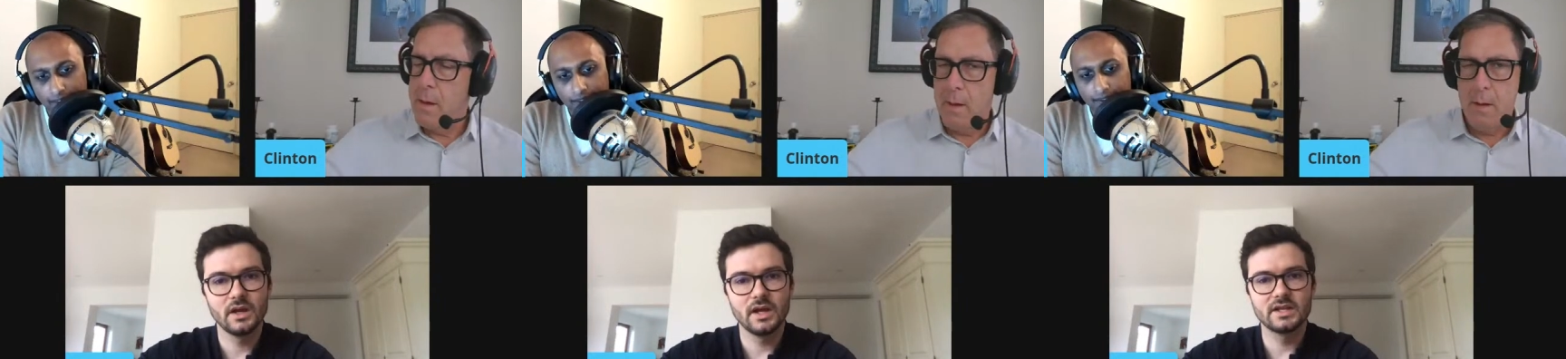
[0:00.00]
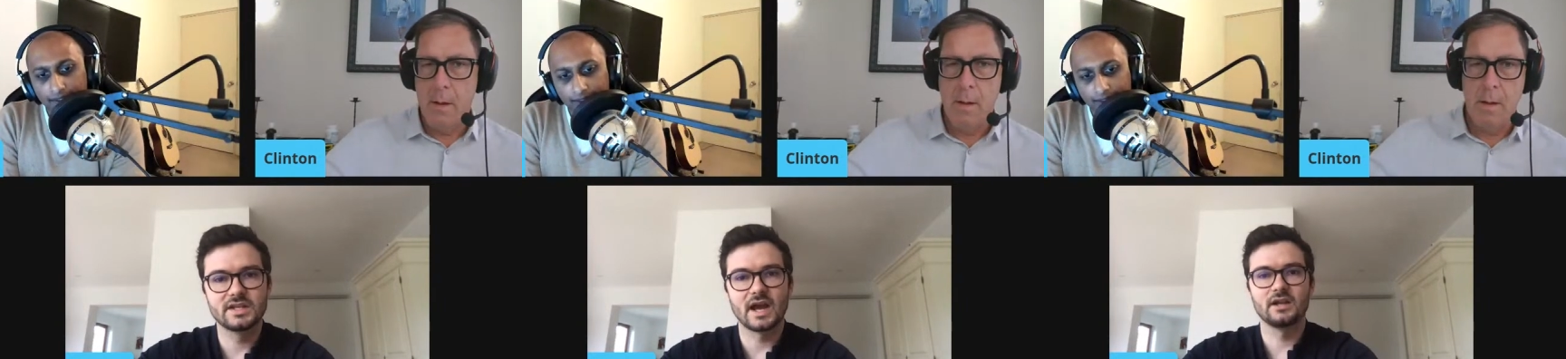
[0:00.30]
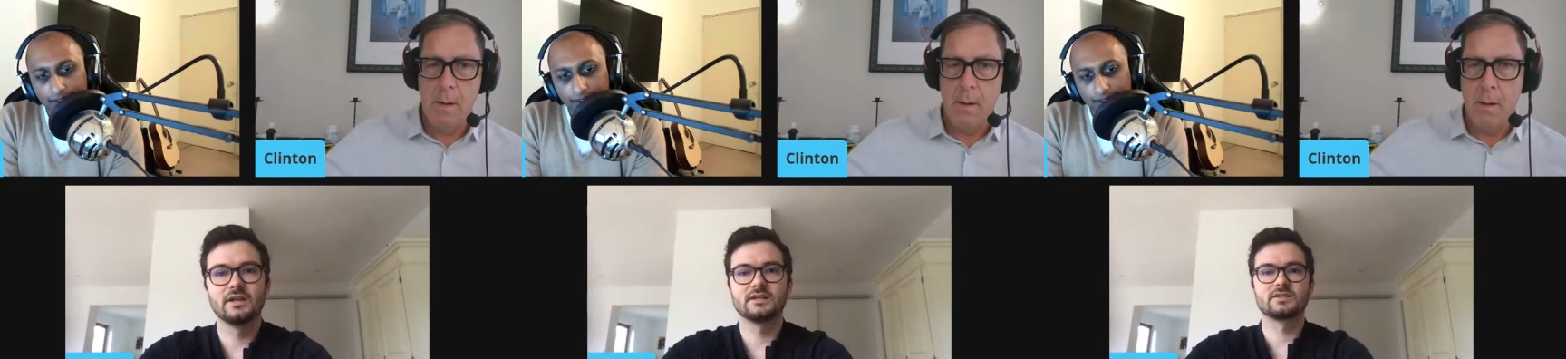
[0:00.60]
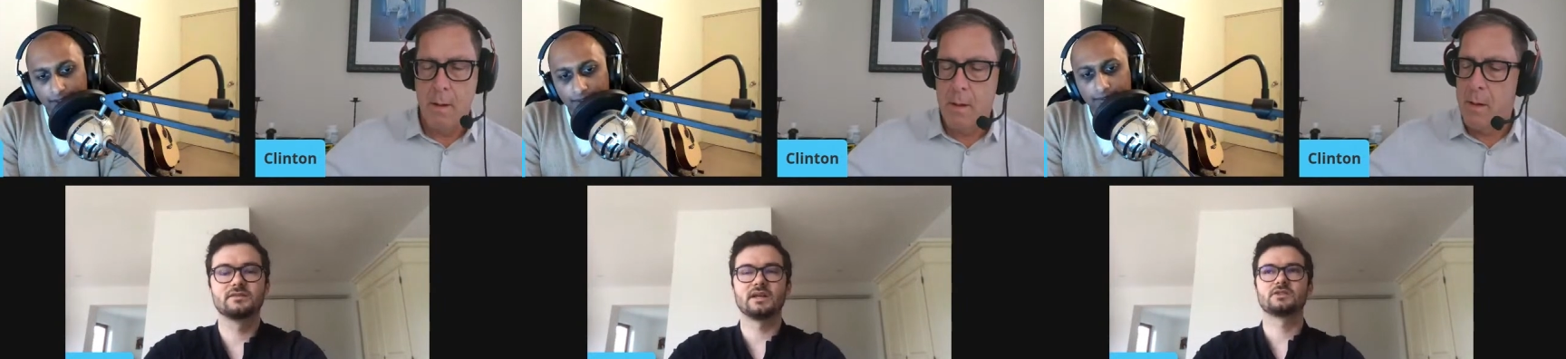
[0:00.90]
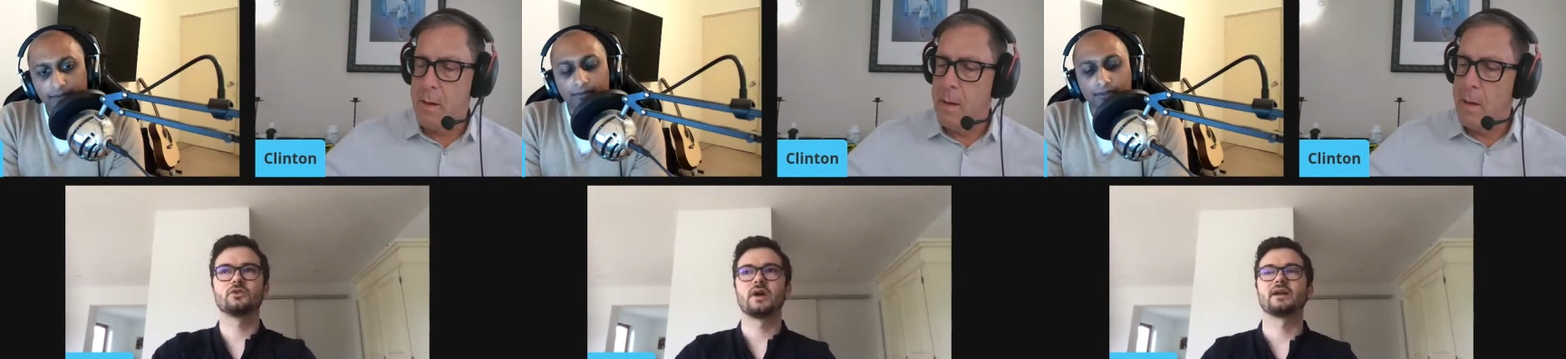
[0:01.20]
Speaker 1: exactly that's that's
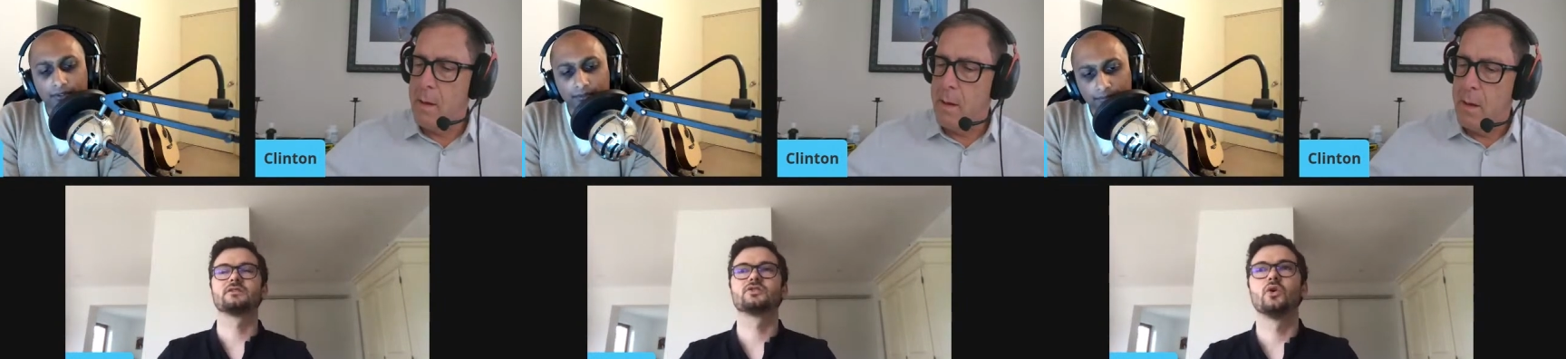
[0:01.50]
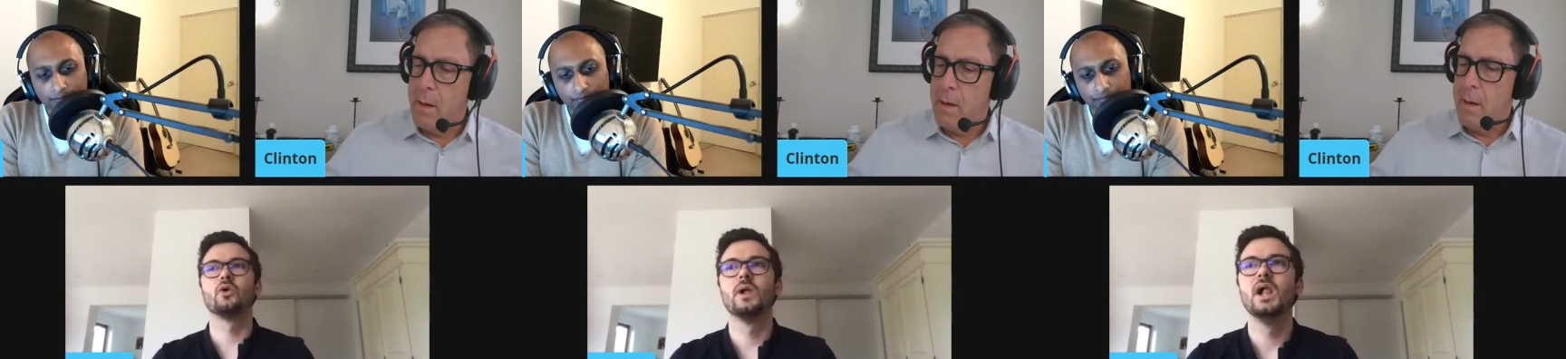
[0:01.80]
correct so